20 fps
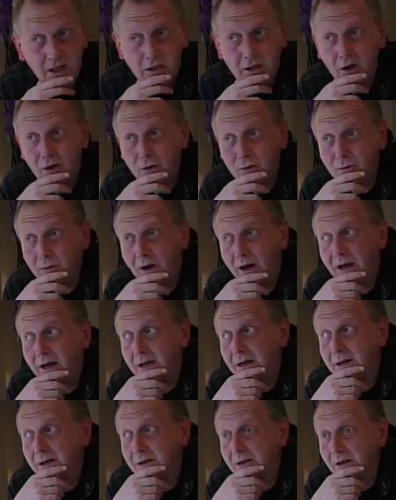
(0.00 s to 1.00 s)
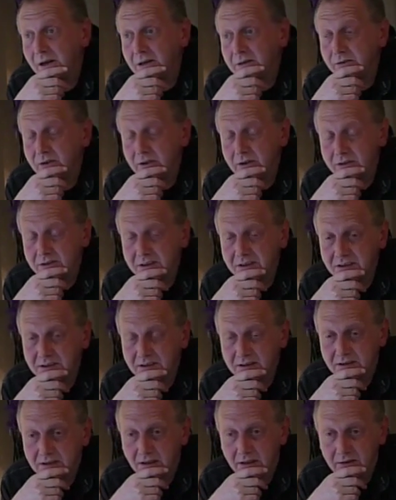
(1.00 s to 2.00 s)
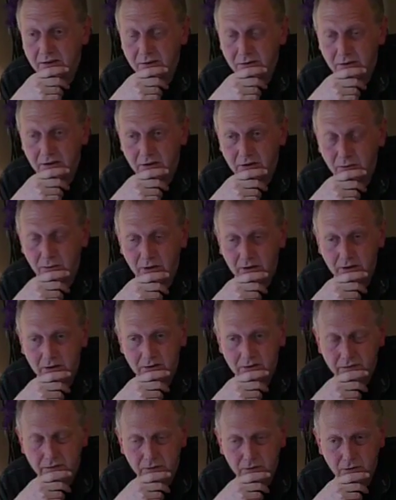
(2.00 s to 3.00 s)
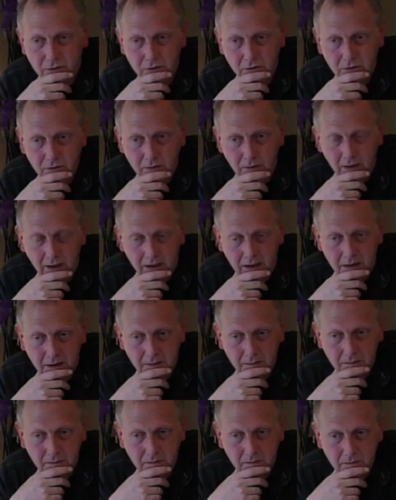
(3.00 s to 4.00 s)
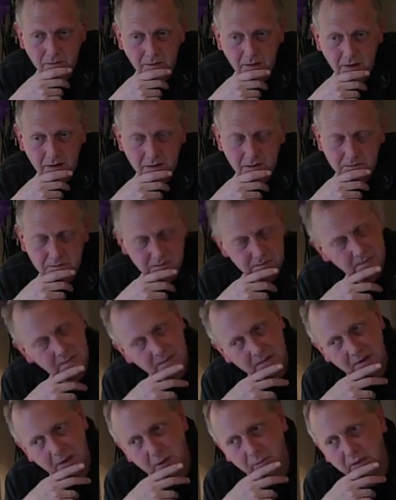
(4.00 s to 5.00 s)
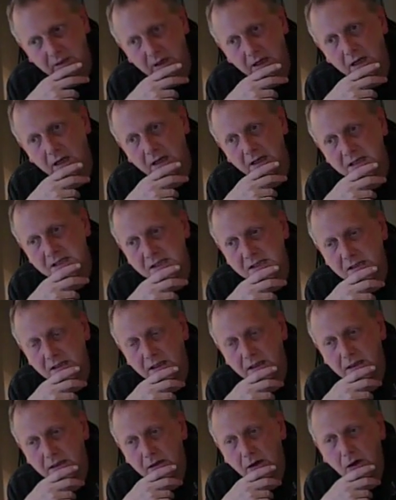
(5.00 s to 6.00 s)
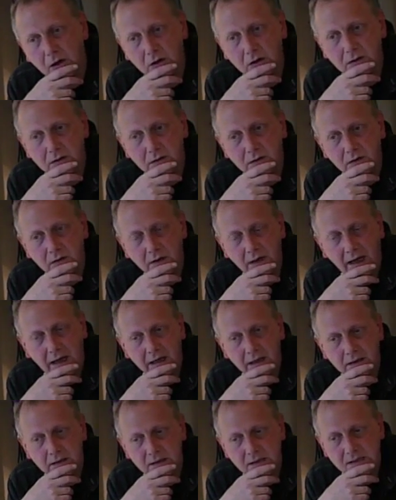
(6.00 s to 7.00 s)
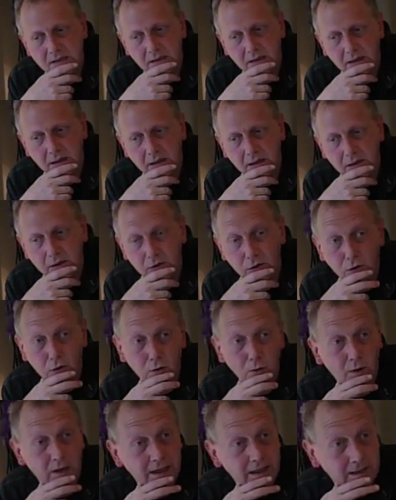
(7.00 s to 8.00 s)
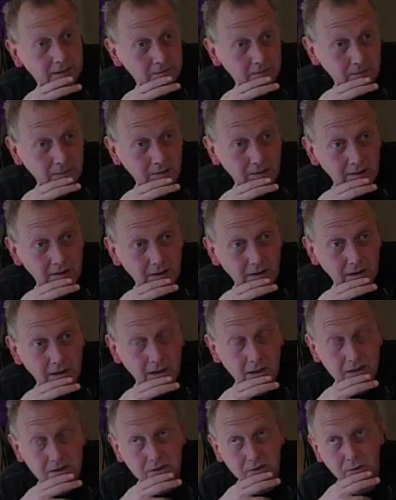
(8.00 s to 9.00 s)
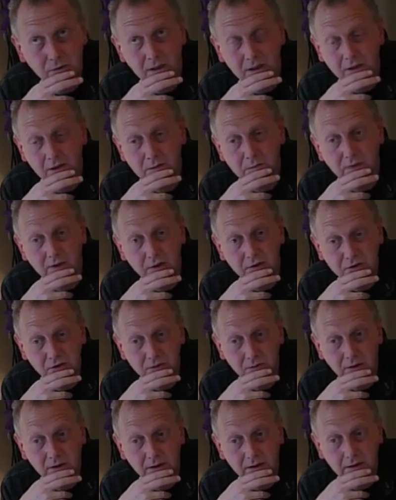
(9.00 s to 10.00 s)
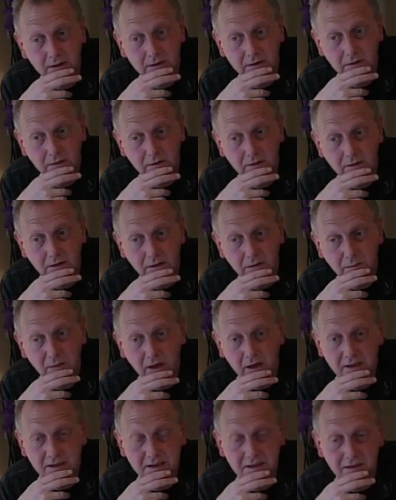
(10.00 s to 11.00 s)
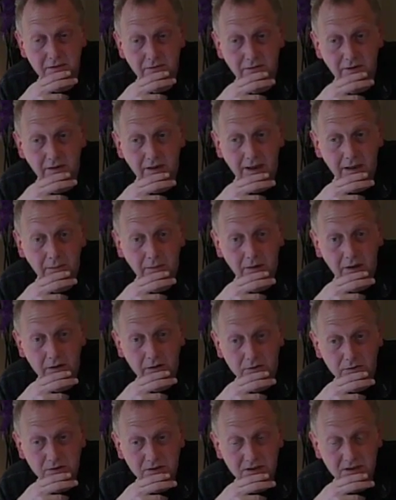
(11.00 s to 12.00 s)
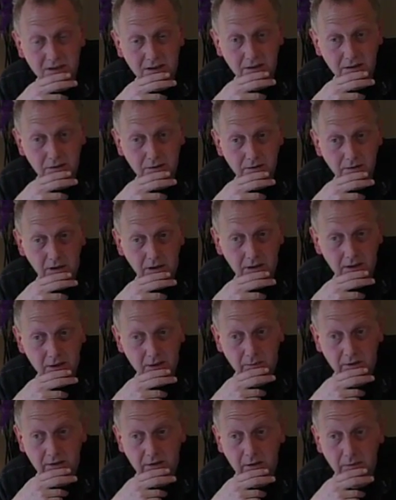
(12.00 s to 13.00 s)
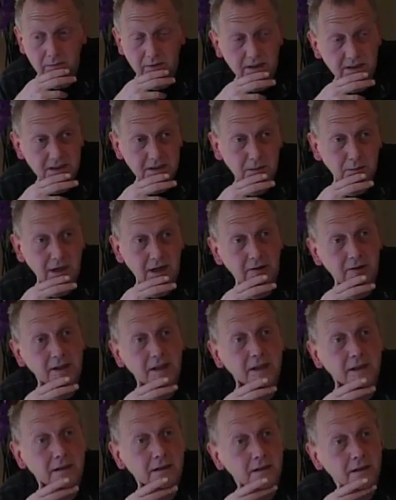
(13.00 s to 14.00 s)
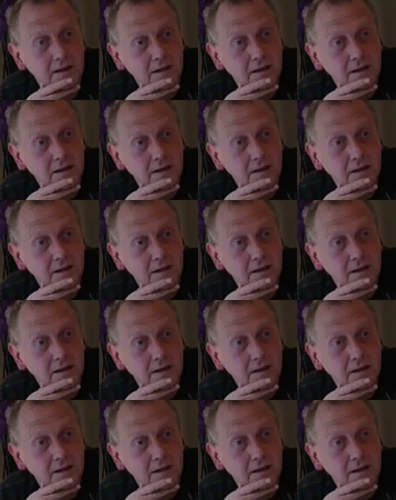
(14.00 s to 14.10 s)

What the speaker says: No, I do a lot of work for a couple of clients in Holland and Norway. I do quite a lot of brochure work and marketing for them, and also a couple of companies in America.